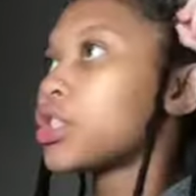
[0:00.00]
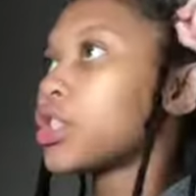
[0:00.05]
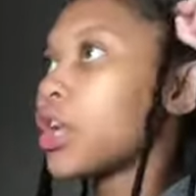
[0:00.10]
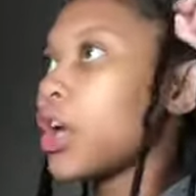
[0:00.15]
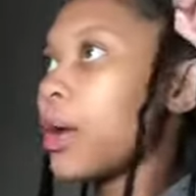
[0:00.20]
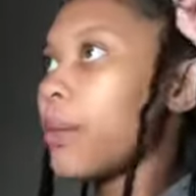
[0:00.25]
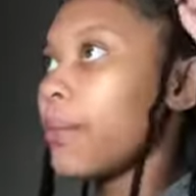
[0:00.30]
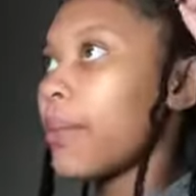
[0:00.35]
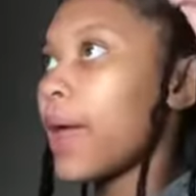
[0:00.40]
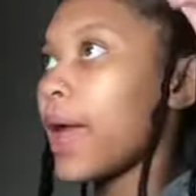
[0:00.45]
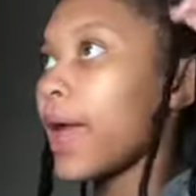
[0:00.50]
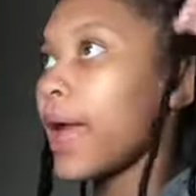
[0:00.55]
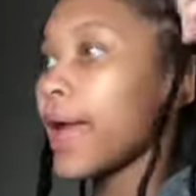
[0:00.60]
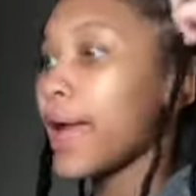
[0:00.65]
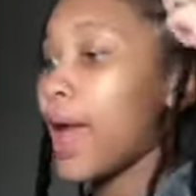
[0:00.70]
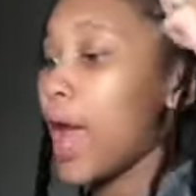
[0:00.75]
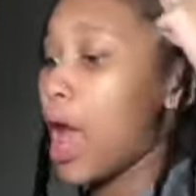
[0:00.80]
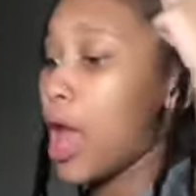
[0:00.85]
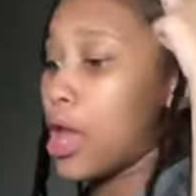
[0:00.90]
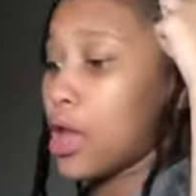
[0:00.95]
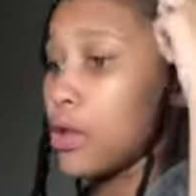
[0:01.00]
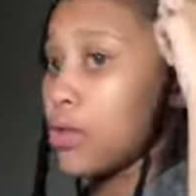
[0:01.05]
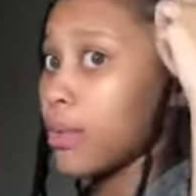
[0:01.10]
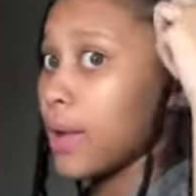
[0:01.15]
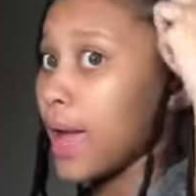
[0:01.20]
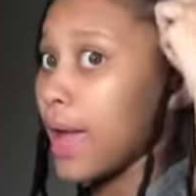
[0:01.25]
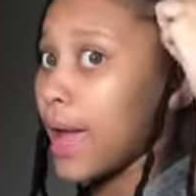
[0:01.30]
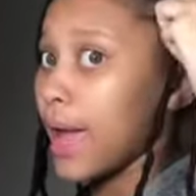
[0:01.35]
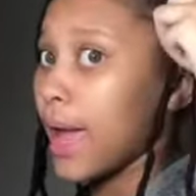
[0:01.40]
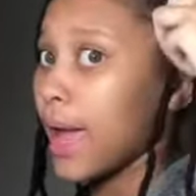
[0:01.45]
I'm like,
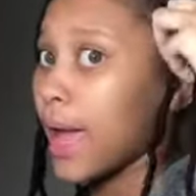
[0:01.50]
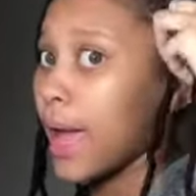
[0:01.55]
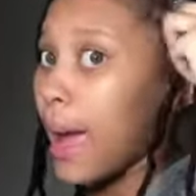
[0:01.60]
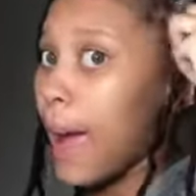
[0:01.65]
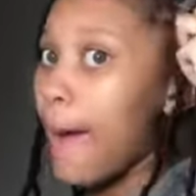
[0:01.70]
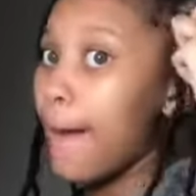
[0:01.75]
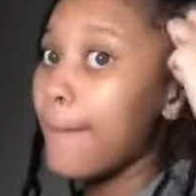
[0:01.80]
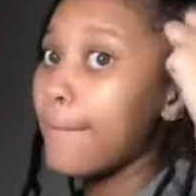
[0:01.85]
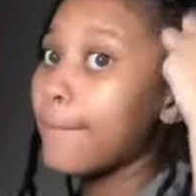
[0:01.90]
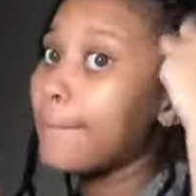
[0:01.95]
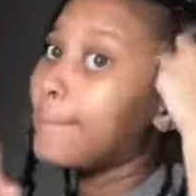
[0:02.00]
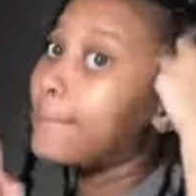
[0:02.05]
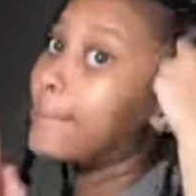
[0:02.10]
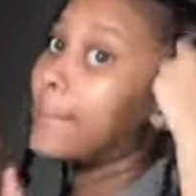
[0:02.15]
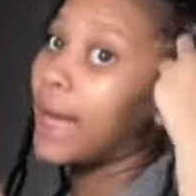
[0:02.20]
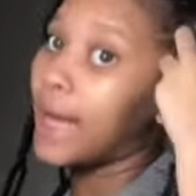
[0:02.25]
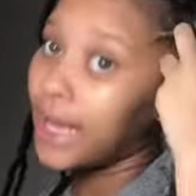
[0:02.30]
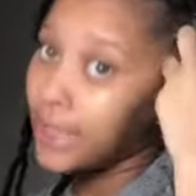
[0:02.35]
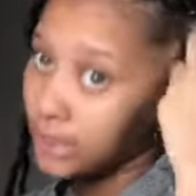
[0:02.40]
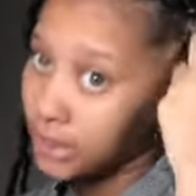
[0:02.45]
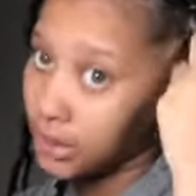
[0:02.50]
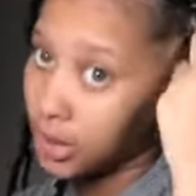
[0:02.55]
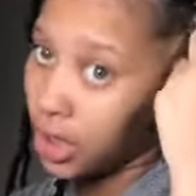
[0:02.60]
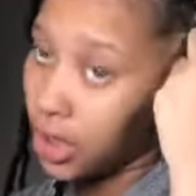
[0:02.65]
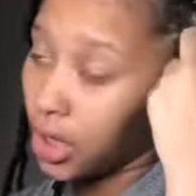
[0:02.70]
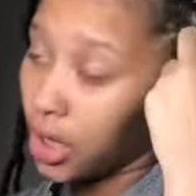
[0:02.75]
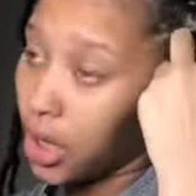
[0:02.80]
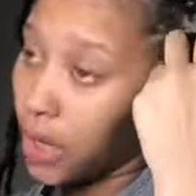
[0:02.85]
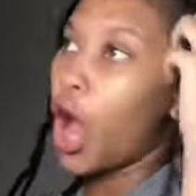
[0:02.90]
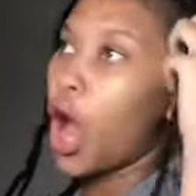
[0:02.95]
okay, mind
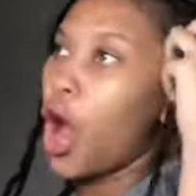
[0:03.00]
y'all.